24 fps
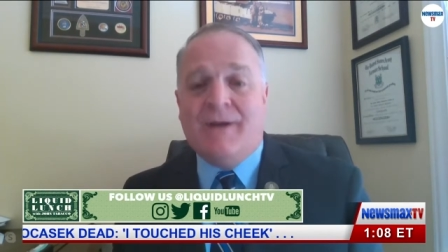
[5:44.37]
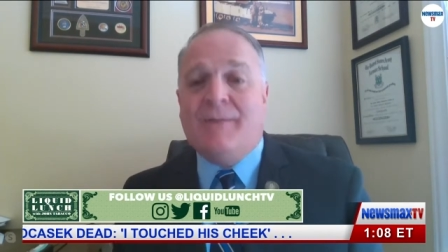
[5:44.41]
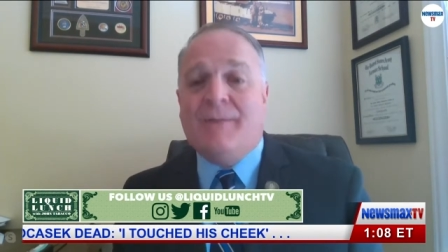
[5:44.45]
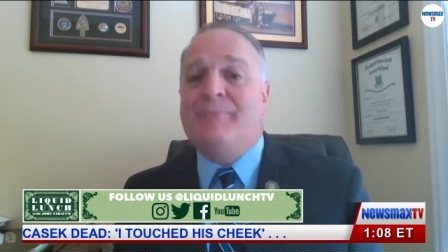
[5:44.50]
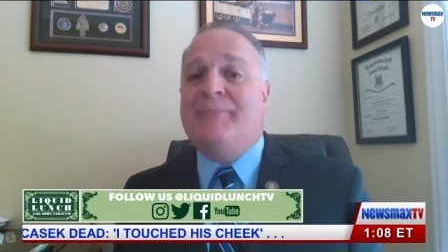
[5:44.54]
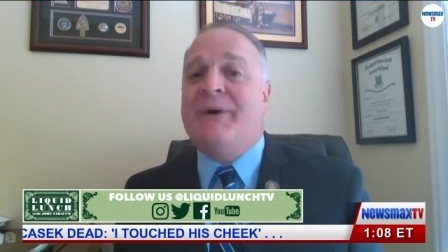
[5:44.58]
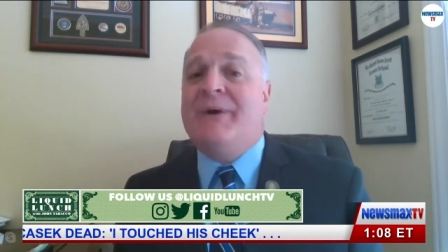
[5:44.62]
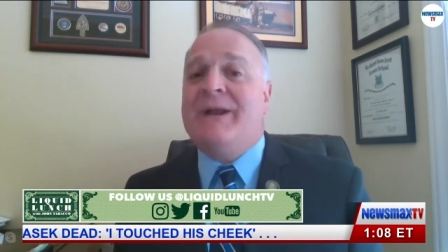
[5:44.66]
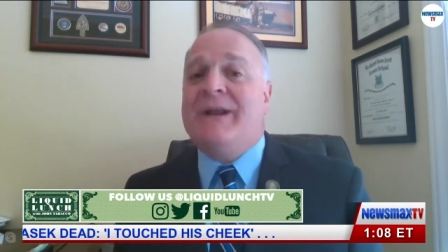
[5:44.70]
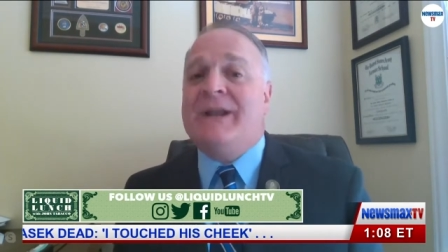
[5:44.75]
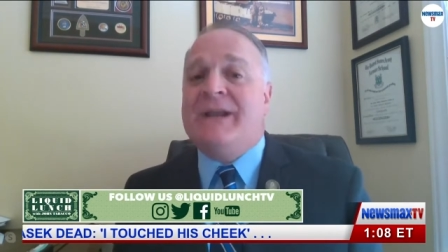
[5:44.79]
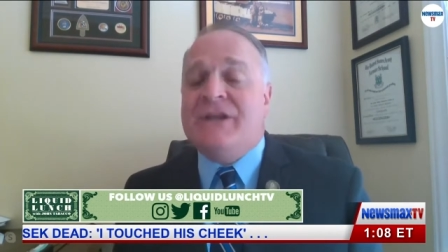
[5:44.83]

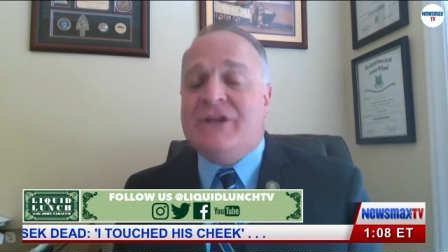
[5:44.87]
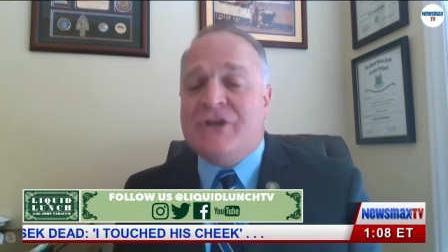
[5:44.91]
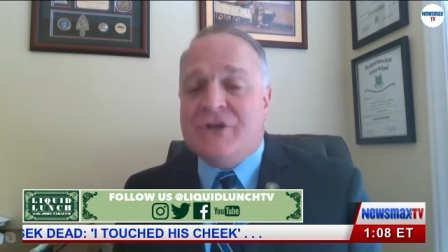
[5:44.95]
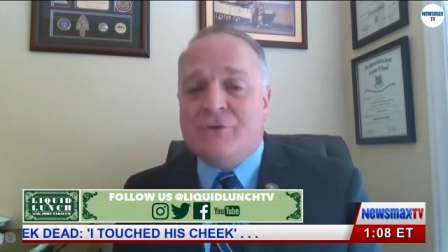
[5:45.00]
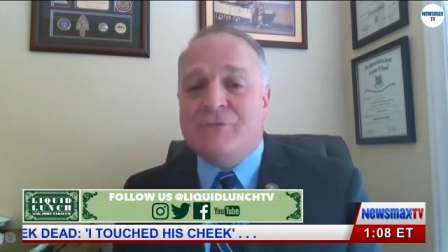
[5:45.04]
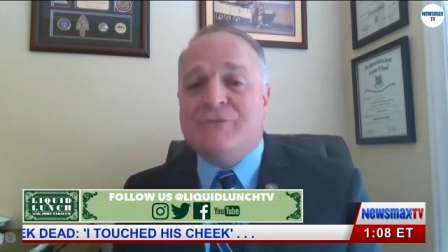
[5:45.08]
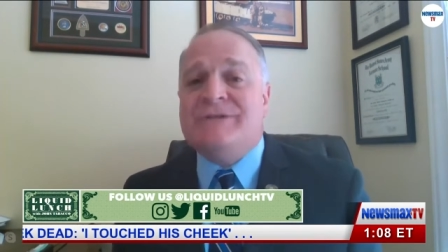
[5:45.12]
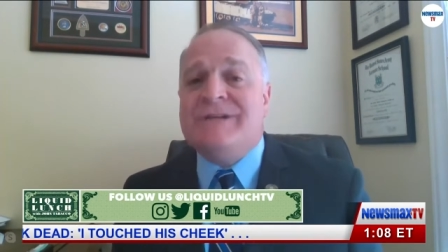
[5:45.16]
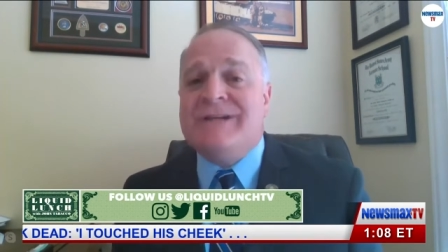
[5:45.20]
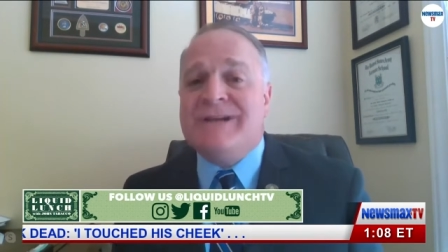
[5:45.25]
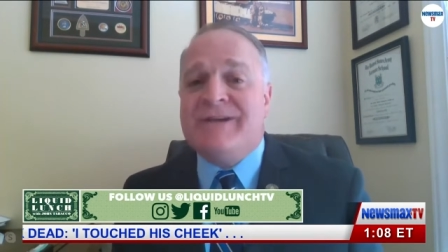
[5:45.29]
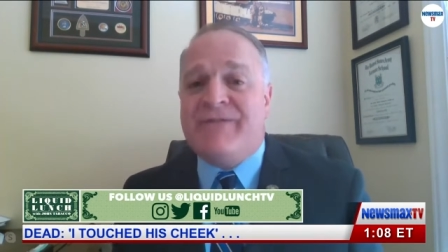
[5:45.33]
But
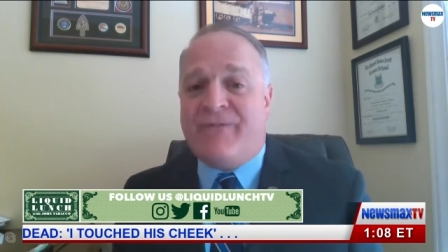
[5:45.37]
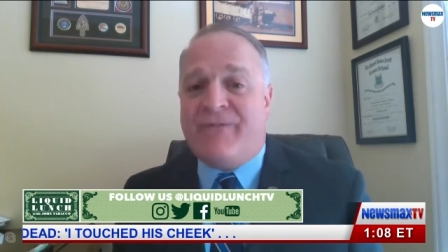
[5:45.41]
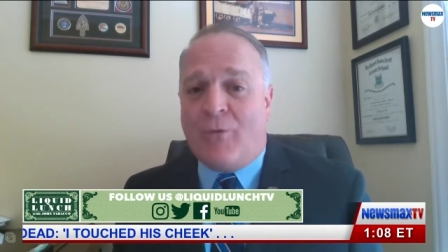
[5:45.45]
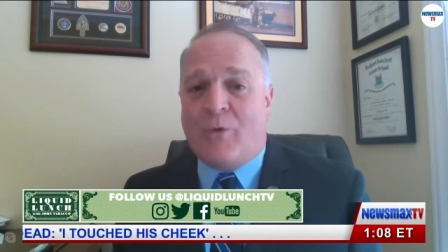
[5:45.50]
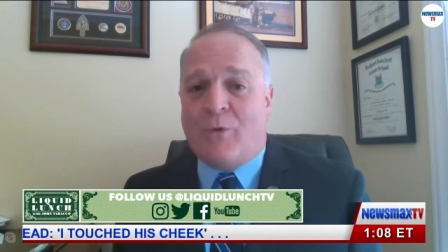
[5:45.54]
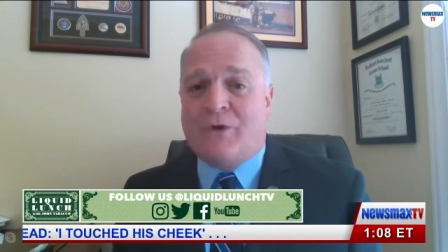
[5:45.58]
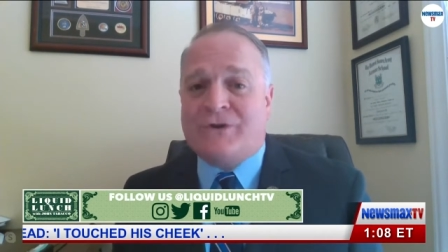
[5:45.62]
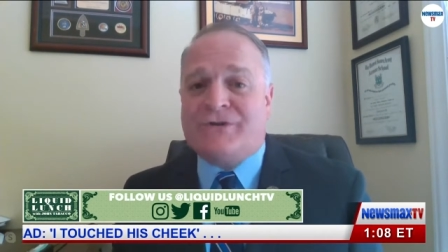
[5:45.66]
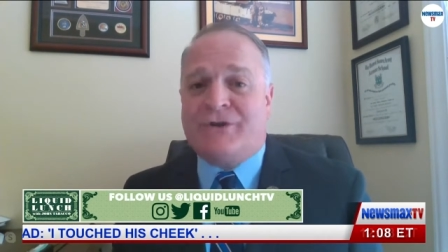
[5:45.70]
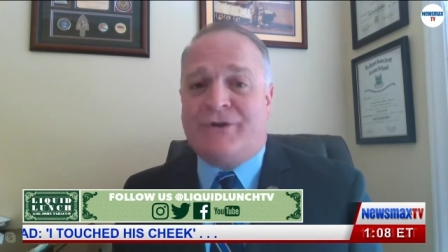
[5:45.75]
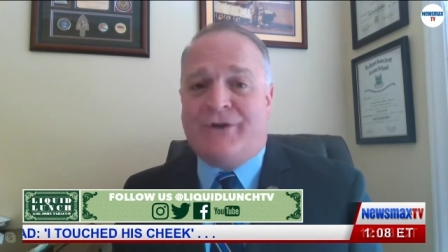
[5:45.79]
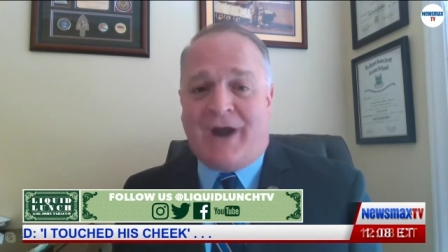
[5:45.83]
using
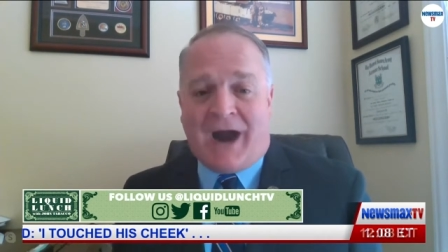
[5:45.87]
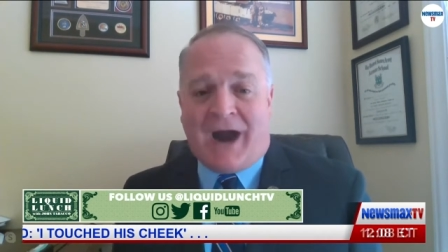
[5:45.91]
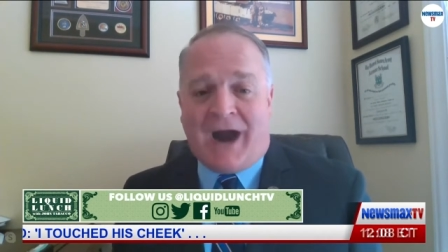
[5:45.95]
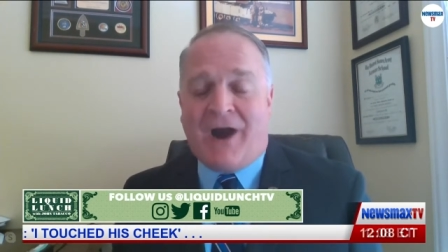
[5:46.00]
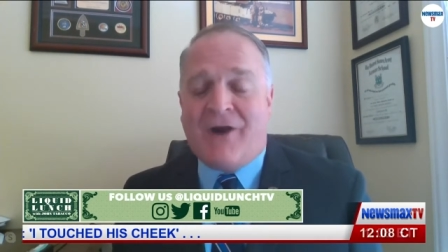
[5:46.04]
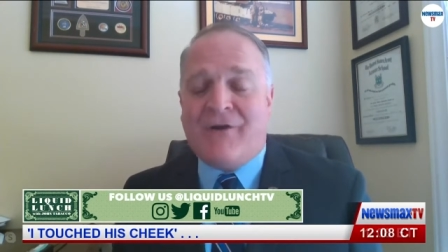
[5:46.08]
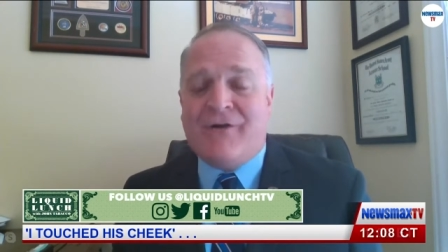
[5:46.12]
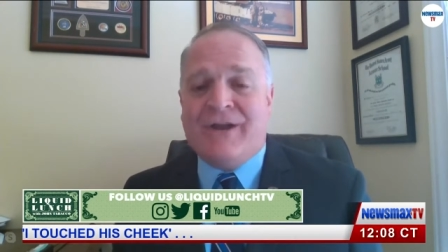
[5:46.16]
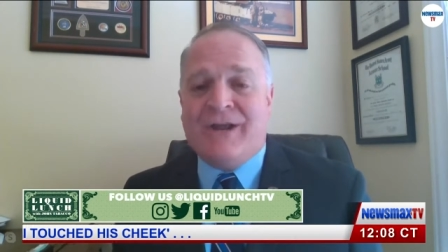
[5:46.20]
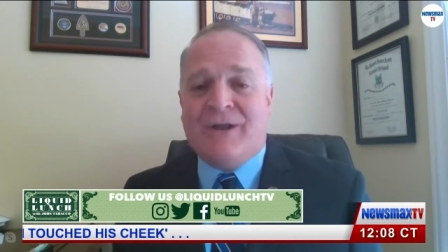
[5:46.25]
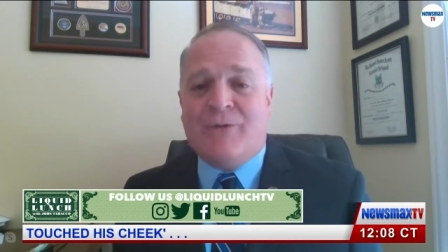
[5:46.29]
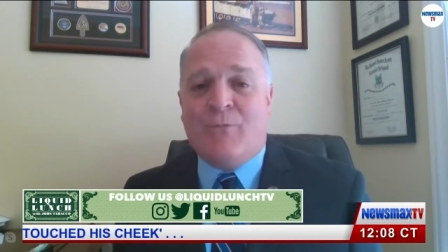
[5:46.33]
force on
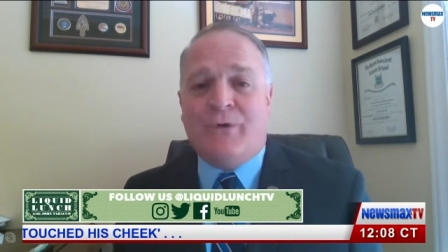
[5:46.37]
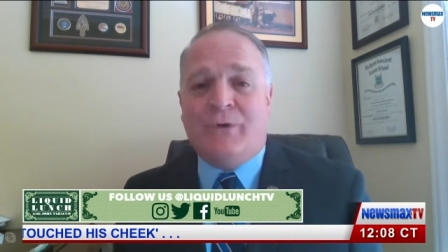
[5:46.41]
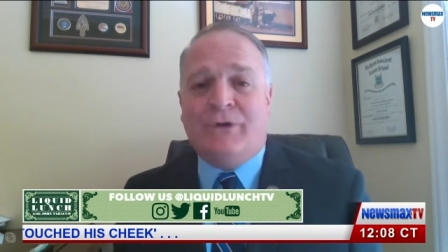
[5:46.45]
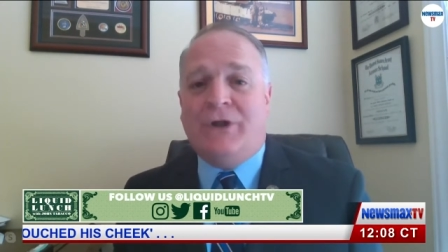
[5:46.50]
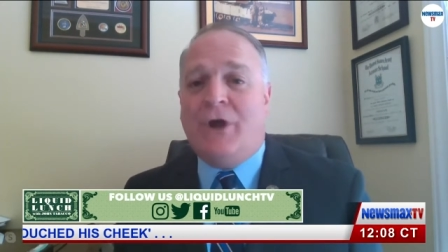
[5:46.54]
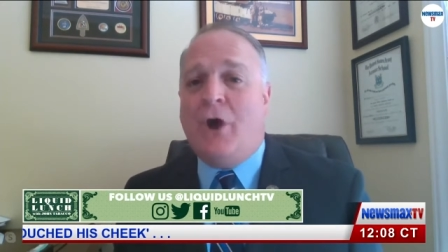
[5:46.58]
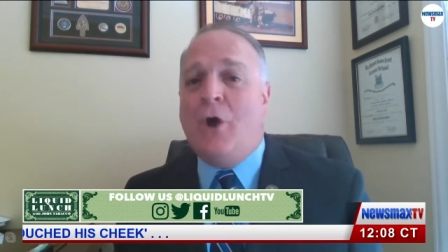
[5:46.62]
our end will